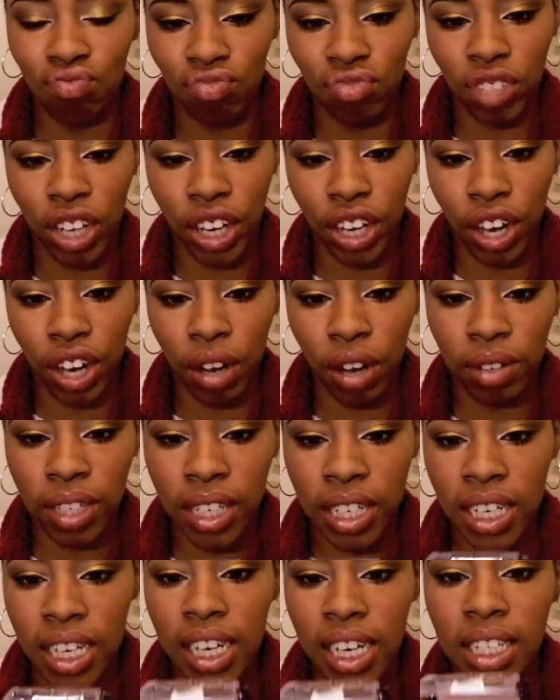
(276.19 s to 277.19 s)
There you go.
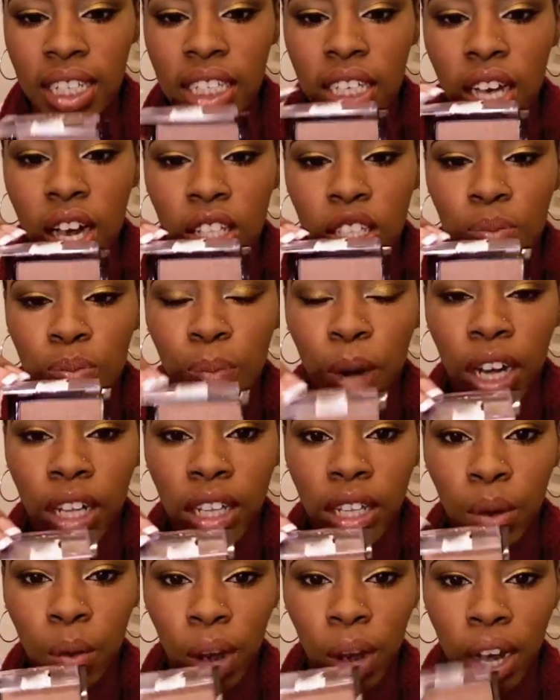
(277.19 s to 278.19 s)
It's called
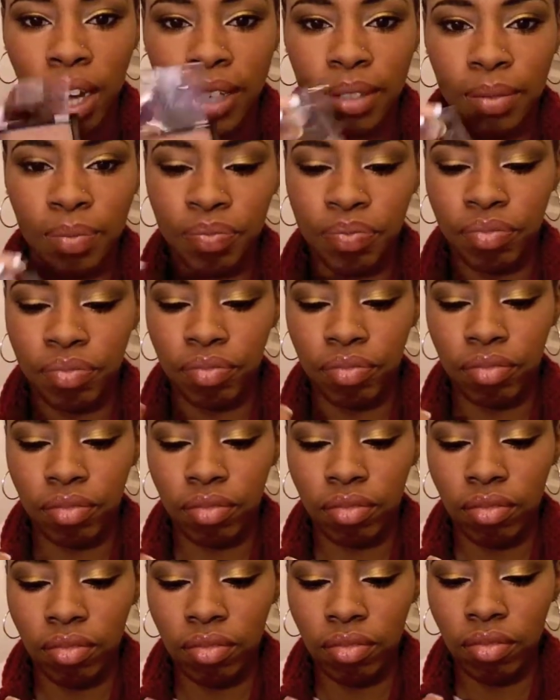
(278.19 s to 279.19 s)
Sparkling Wine.
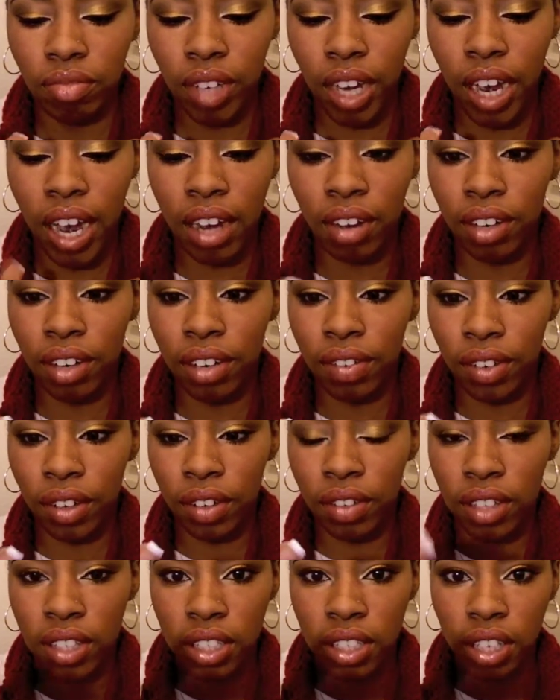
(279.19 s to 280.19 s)
I don't even know
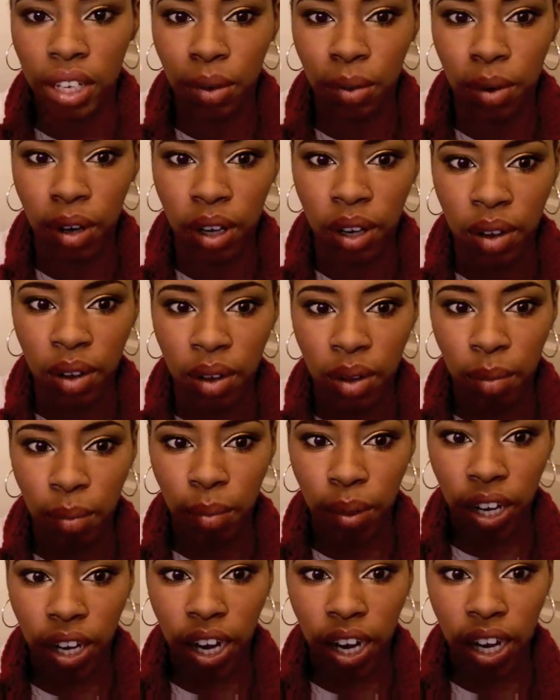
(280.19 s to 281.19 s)
if this is going to work,
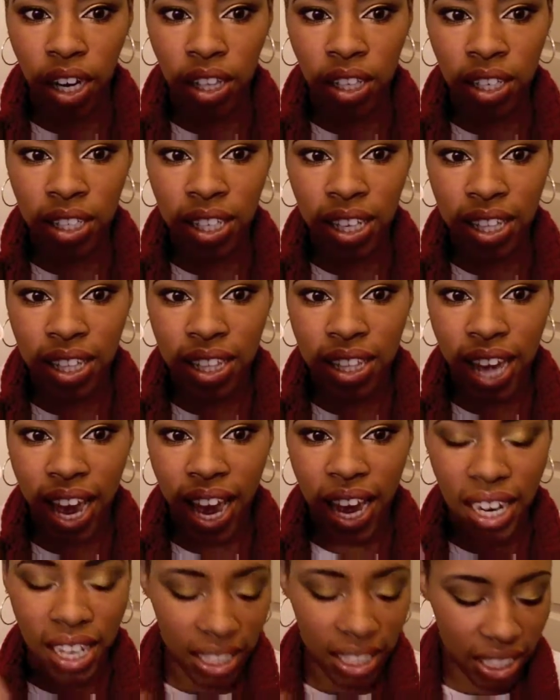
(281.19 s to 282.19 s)
but it kind of looks like
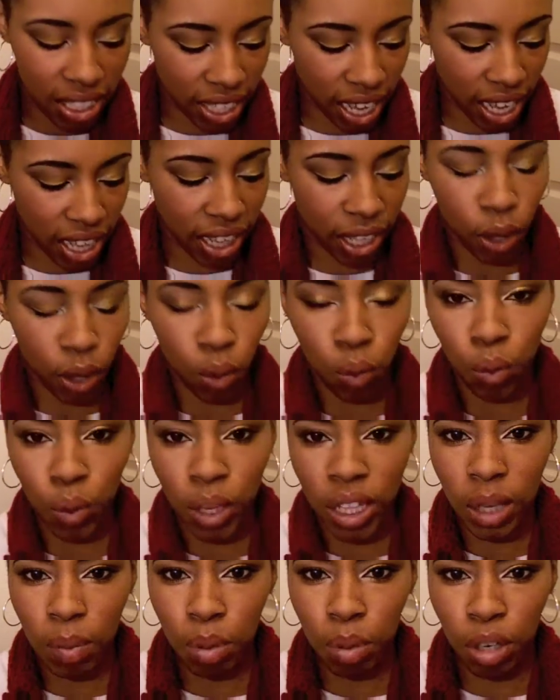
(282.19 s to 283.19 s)
that. It's got like a
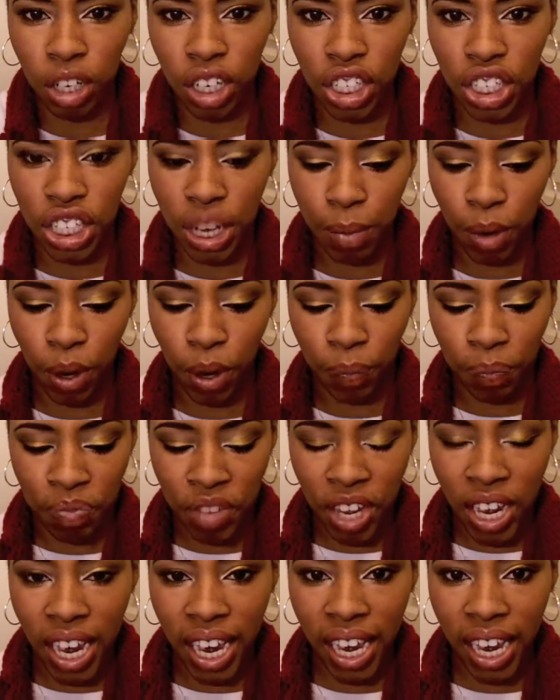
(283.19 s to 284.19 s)
really pretty shimmer.
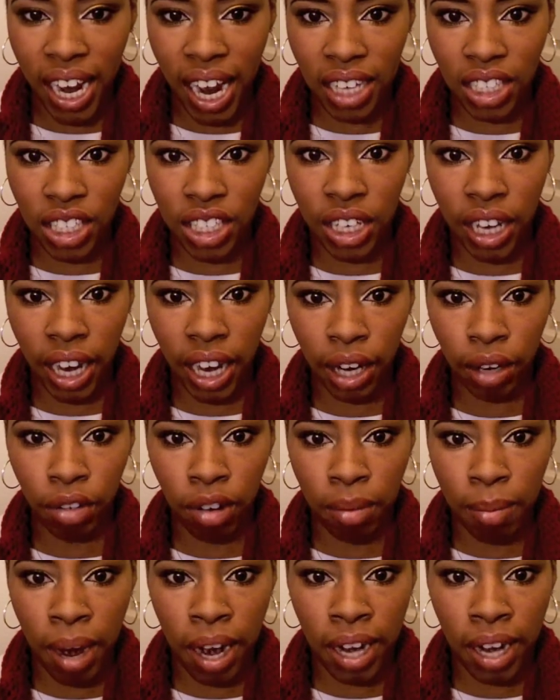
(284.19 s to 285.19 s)
It actually kind of
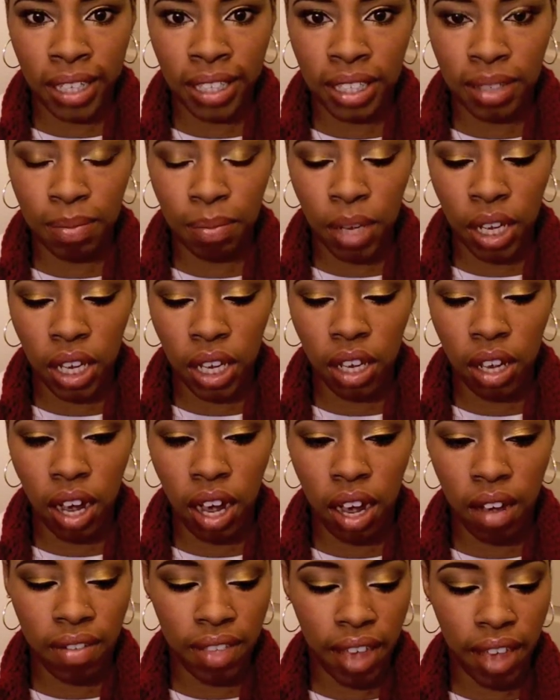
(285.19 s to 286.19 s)
reminds me
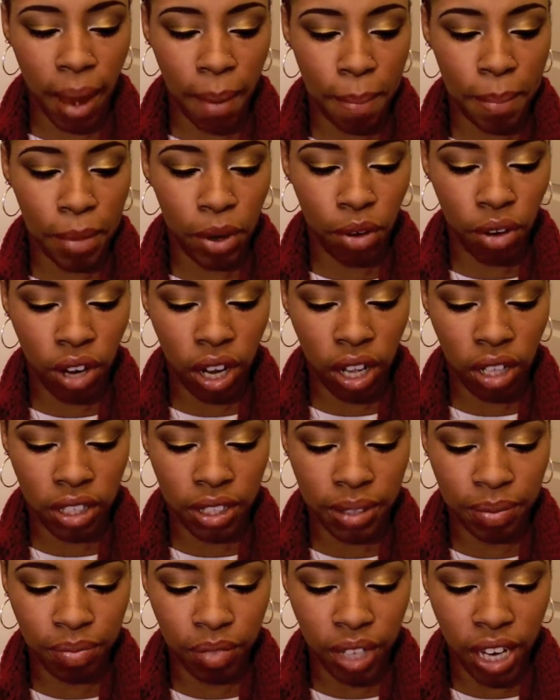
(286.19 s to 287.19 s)
of that middle
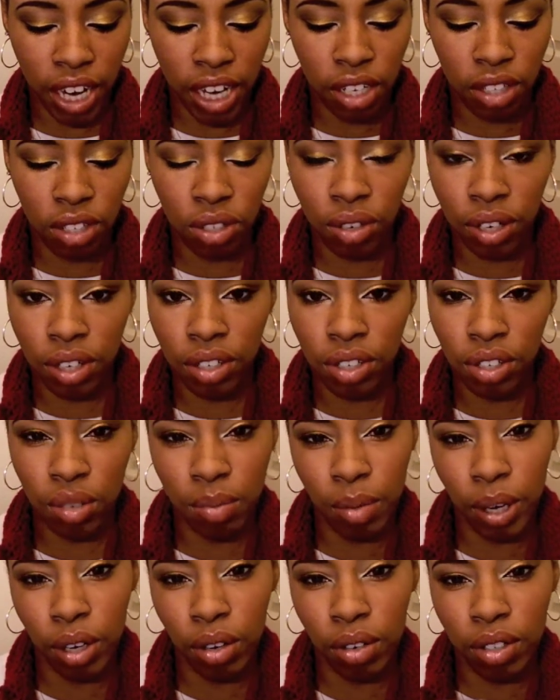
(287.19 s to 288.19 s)
color that I used when I was doing
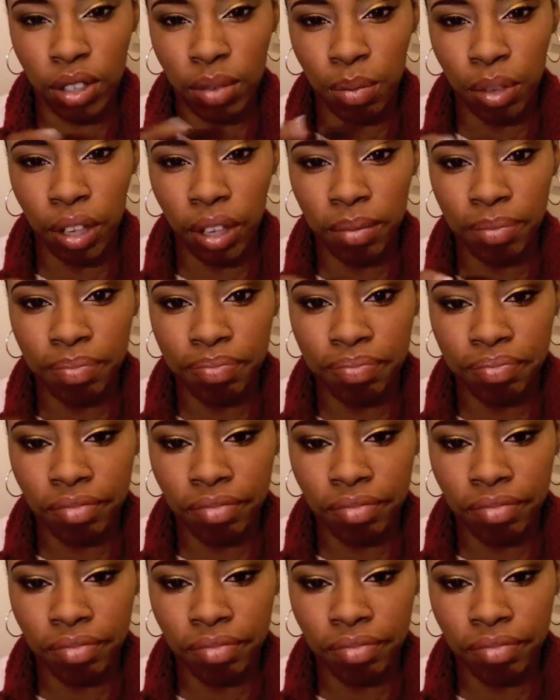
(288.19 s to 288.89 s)
my Golden Plum.